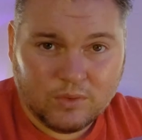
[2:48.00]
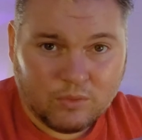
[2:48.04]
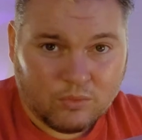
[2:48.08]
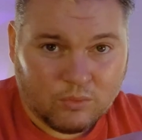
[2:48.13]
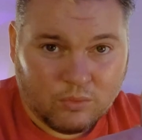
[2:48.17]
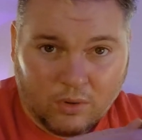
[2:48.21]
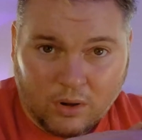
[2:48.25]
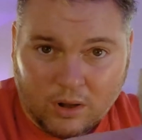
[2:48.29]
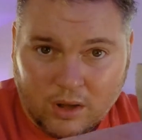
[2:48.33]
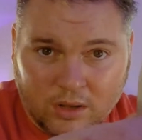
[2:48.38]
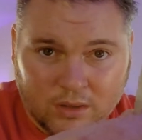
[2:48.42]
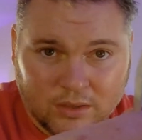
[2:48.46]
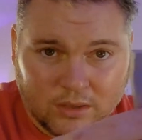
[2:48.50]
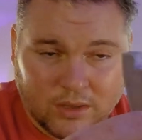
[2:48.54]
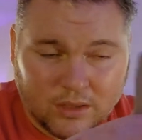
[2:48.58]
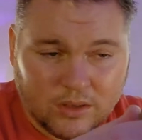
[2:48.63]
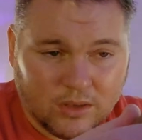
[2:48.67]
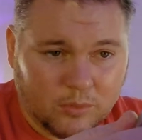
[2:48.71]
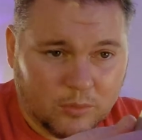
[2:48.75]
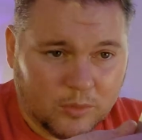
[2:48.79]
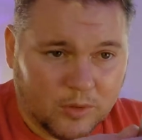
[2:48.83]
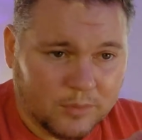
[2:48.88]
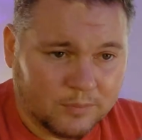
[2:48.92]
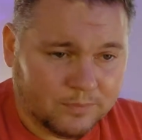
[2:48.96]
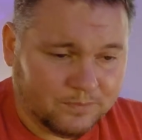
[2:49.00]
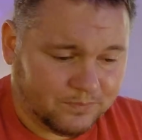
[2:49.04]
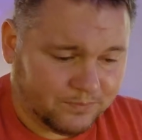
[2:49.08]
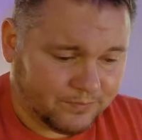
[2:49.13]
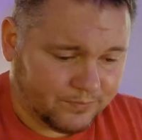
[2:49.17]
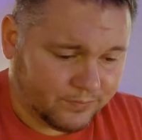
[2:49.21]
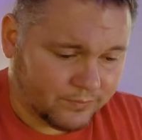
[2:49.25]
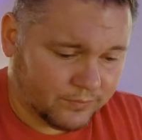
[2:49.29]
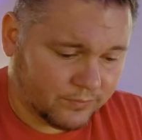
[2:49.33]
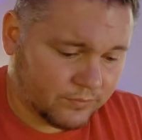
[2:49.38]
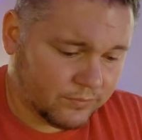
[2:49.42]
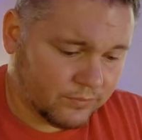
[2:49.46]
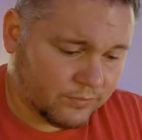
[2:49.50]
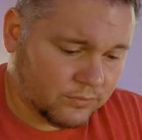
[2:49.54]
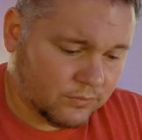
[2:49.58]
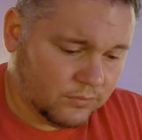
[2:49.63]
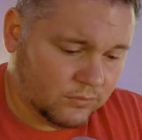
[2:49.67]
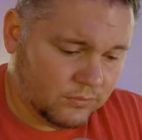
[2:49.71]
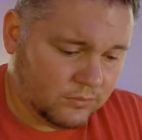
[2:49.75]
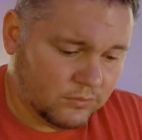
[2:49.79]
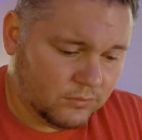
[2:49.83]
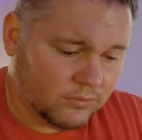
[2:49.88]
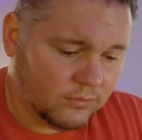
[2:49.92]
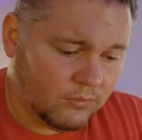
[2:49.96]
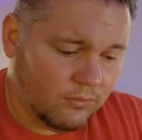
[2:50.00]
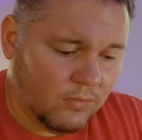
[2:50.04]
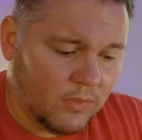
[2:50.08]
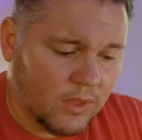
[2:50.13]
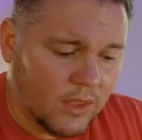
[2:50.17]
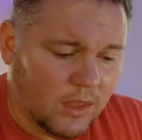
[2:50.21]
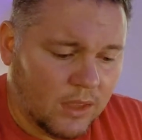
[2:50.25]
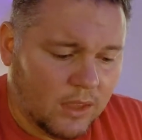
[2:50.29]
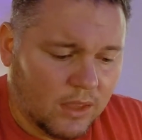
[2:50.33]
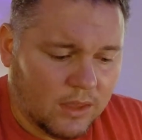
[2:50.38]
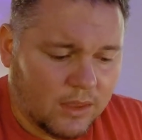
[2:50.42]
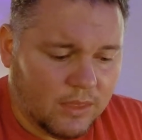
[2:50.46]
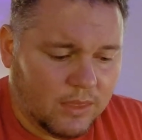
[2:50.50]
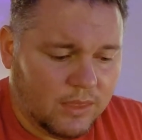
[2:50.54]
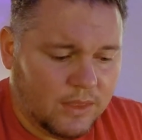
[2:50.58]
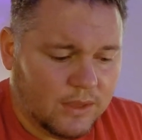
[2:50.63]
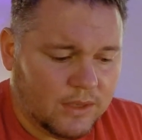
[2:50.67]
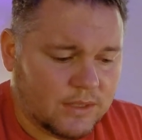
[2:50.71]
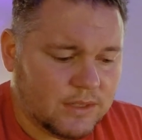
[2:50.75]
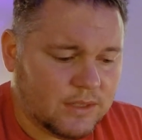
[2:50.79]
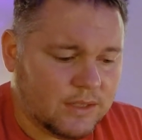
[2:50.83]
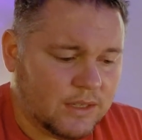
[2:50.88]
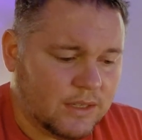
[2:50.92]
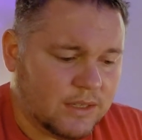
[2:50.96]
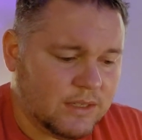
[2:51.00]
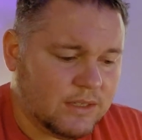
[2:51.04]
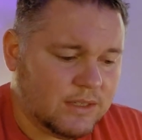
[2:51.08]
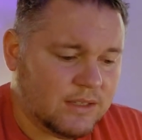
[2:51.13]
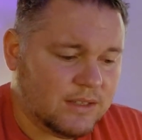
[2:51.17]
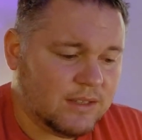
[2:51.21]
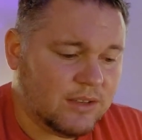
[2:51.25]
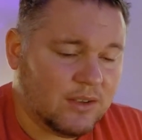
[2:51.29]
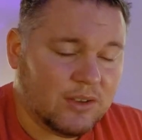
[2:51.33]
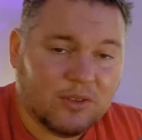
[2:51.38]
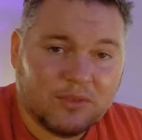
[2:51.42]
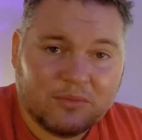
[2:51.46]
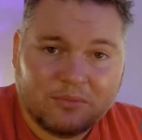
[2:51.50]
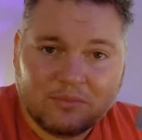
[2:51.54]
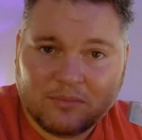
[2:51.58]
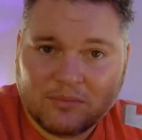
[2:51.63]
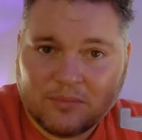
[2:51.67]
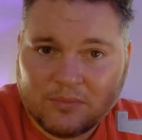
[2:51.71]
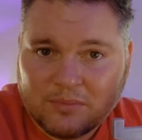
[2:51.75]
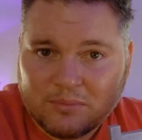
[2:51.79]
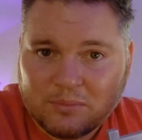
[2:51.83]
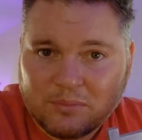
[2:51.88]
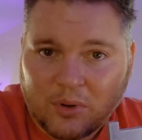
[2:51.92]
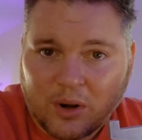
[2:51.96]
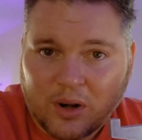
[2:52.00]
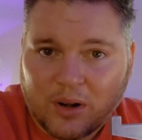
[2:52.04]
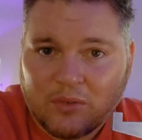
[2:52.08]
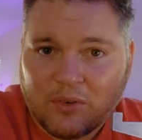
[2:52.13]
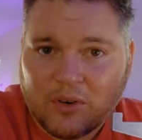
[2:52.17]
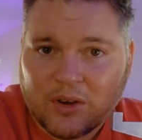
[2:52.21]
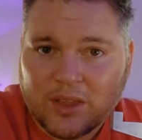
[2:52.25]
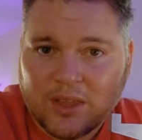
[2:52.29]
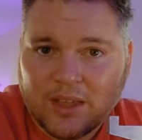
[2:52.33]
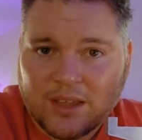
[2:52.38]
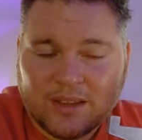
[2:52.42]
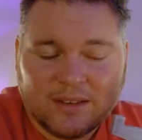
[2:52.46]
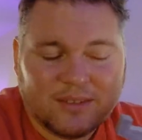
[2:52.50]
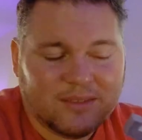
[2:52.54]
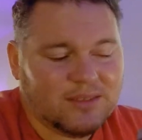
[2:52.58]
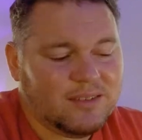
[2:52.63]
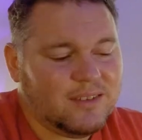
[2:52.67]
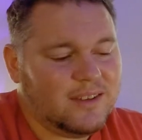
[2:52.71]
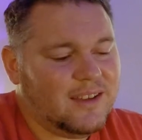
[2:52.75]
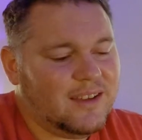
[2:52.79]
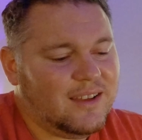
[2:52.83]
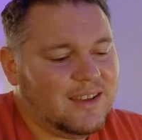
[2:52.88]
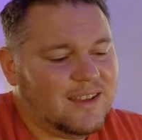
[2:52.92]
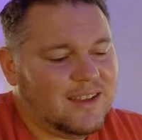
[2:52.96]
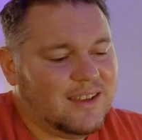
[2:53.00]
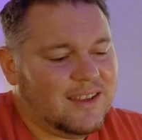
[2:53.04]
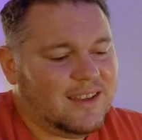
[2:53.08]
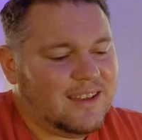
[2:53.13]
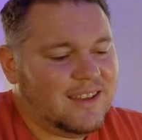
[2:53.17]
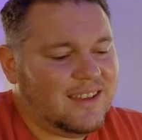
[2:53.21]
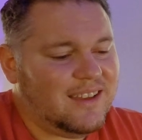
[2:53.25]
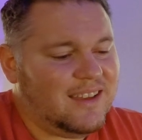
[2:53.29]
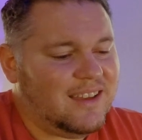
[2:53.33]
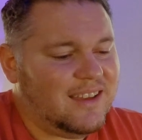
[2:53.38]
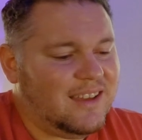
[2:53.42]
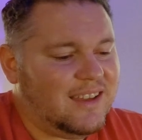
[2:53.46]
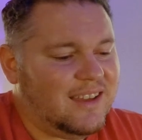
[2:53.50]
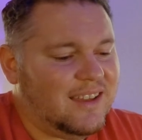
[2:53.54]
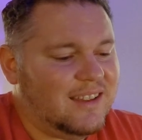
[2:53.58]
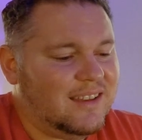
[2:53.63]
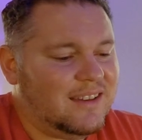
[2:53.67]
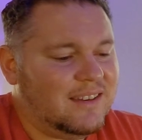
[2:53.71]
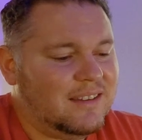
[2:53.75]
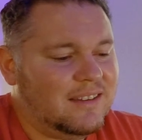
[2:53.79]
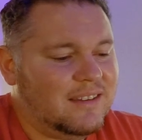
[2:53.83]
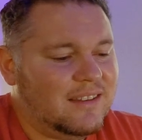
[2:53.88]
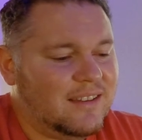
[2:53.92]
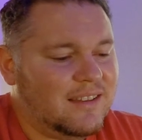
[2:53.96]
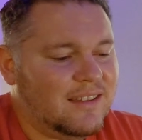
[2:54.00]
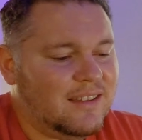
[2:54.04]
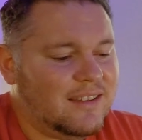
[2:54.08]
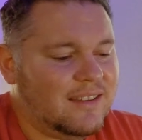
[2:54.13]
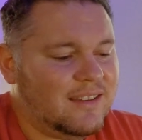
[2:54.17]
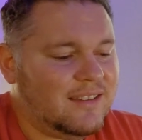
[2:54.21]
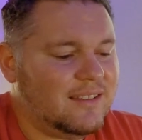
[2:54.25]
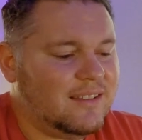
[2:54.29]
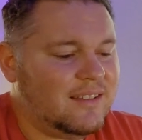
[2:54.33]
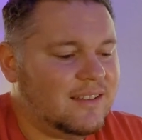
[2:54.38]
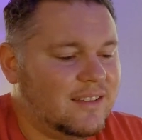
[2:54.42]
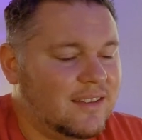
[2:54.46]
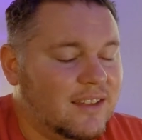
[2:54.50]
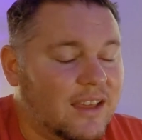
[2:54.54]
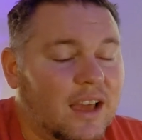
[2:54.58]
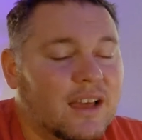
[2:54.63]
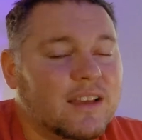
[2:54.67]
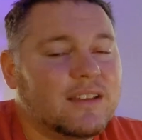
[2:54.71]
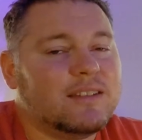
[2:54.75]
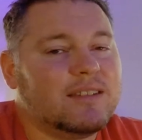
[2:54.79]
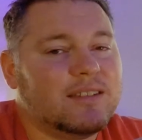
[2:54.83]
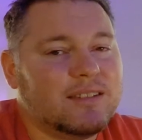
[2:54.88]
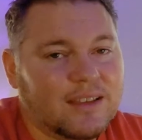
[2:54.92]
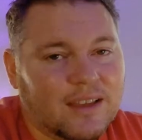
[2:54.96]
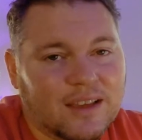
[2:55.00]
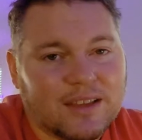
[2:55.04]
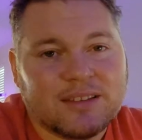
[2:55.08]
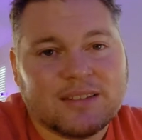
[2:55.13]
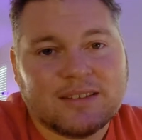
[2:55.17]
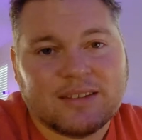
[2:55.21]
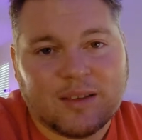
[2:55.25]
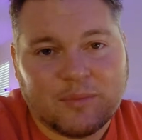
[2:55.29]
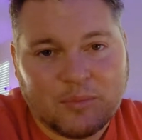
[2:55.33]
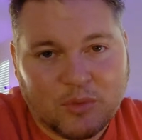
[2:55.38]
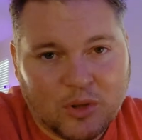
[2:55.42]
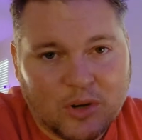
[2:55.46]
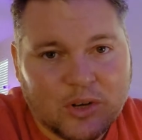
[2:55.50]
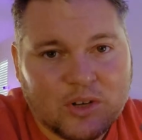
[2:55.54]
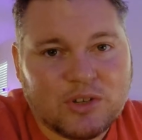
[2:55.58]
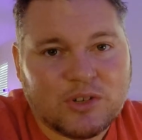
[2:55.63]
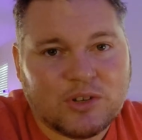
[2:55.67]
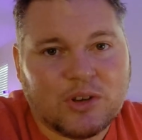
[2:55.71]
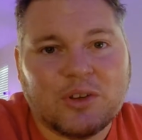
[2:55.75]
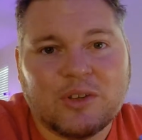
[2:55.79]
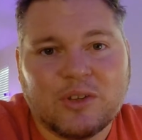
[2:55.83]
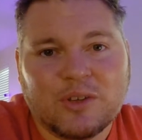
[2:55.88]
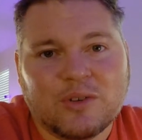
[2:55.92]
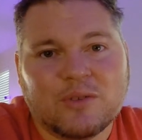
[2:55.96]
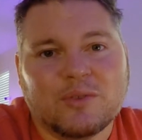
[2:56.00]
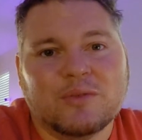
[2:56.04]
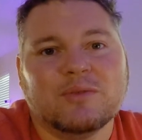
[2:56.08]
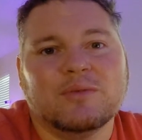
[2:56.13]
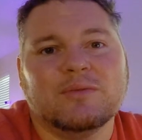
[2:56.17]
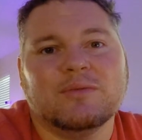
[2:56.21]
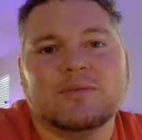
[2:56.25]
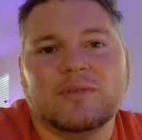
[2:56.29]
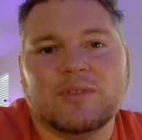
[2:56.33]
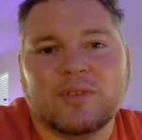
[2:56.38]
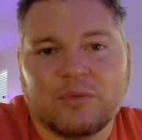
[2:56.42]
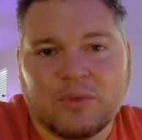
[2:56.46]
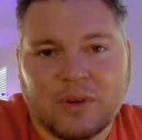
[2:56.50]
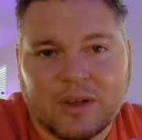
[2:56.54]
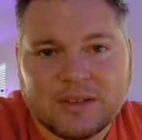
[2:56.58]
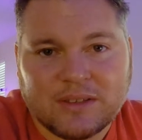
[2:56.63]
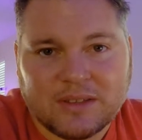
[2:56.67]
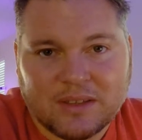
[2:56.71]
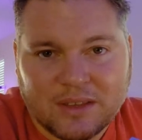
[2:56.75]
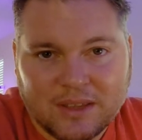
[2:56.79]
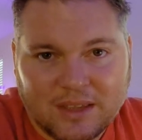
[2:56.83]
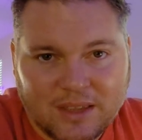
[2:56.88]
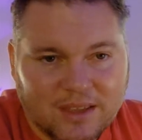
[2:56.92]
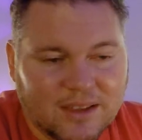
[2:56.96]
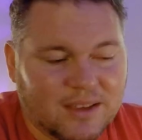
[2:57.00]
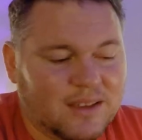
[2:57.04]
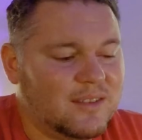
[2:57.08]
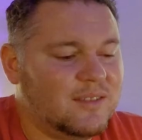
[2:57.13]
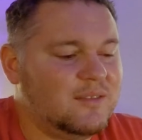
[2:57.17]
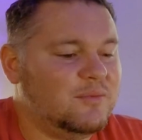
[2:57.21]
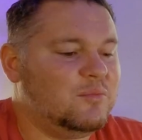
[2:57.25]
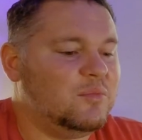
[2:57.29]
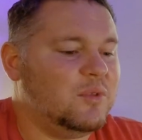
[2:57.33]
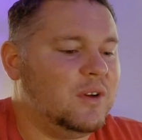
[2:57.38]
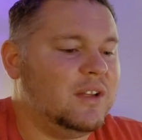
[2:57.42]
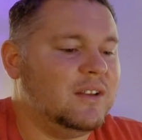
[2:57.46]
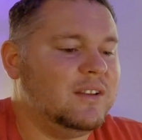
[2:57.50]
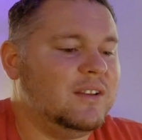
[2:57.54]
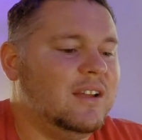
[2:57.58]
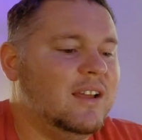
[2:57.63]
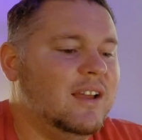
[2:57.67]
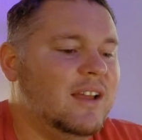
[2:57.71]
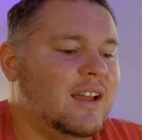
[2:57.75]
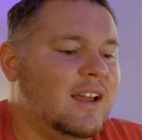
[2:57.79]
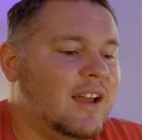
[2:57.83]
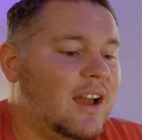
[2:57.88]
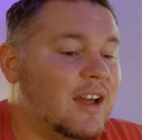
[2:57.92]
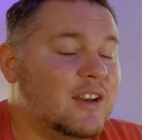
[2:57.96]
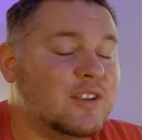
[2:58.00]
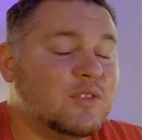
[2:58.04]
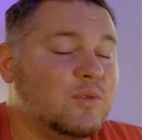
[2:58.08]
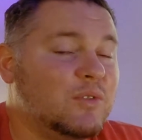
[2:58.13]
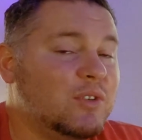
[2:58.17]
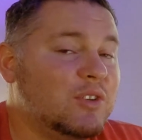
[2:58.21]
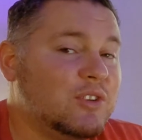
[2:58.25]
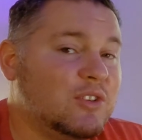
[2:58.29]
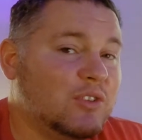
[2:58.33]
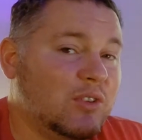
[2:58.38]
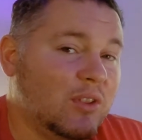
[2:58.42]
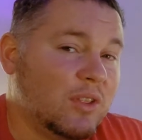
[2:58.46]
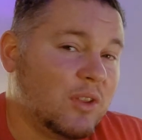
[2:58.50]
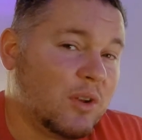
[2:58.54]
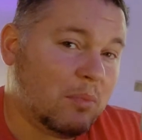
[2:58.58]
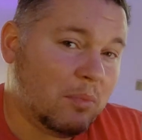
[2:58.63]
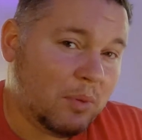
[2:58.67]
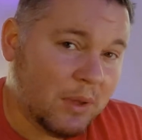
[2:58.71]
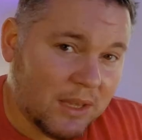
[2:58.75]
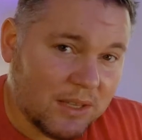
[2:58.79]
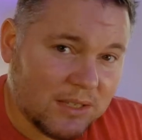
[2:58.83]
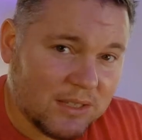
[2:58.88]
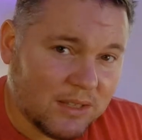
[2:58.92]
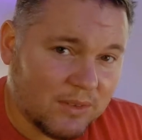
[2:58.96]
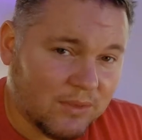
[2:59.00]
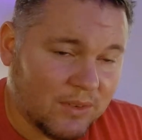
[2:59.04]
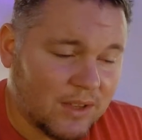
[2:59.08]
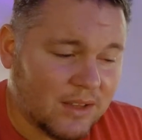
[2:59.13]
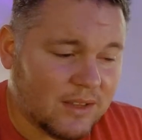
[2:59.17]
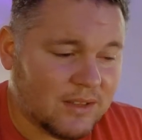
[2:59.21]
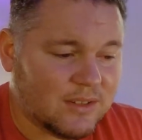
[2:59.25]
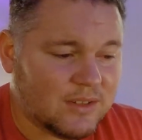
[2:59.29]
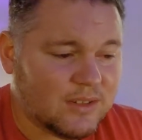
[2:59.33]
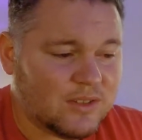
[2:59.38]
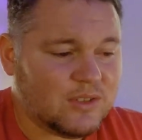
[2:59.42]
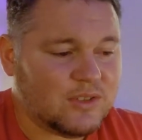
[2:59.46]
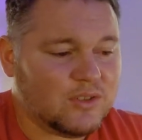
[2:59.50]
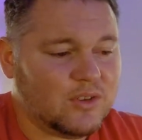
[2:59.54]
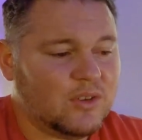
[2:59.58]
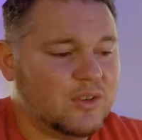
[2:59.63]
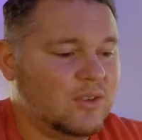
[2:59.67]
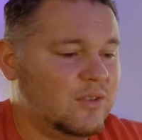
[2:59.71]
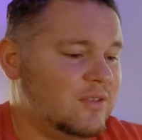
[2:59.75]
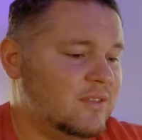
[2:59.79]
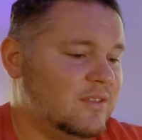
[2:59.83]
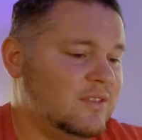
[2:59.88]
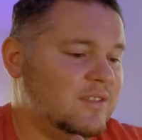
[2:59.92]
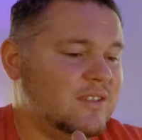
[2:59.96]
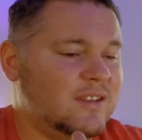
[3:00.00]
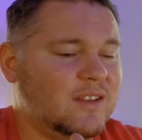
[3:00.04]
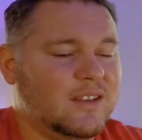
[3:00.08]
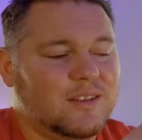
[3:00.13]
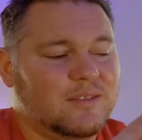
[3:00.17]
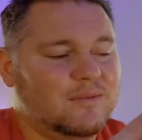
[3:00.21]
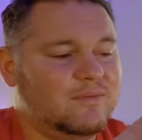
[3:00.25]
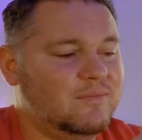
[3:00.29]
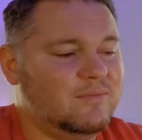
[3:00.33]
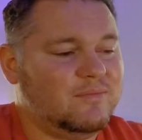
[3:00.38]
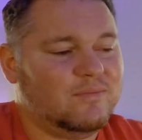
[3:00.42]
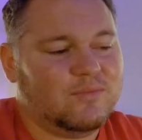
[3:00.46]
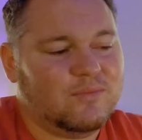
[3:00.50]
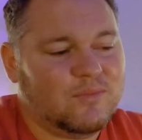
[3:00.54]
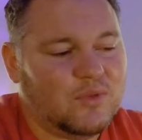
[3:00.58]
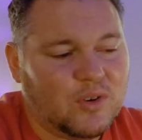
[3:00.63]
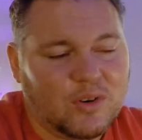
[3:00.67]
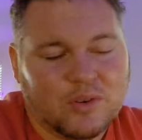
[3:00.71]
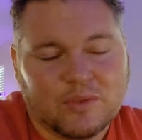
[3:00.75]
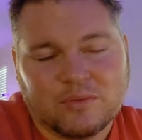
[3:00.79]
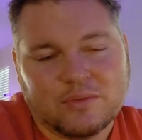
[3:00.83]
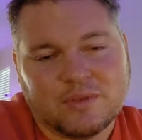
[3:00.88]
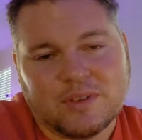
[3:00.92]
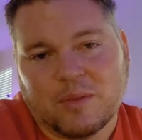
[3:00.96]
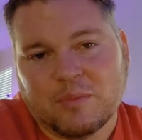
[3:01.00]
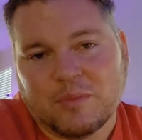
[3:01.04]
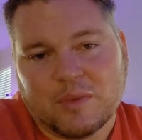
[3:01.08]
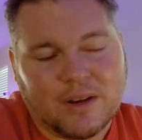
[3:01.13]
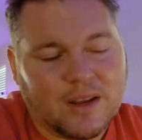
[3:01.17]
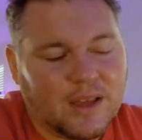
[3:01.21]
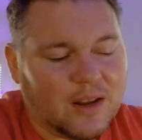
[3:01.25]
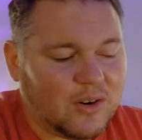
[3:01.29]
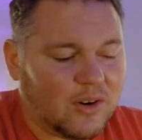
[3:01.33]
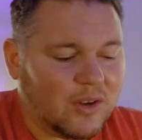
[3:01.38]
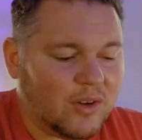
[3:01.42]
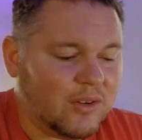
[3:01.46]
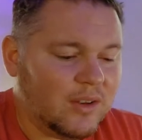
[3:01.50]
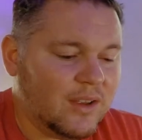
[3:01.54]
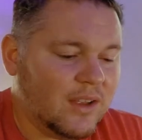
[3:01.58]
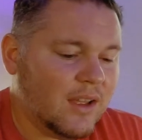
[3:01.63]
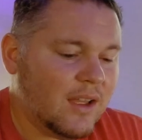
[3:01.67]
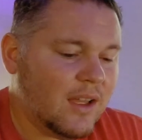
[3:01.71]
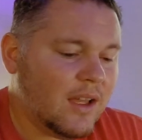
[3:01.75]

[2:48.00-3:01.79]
Raw aluminum. This is part of our kit, and yes, I'm going to show you the rest of the kit, but I just wanted to show you a little piece of it just so you can see, you know, something. I don't know.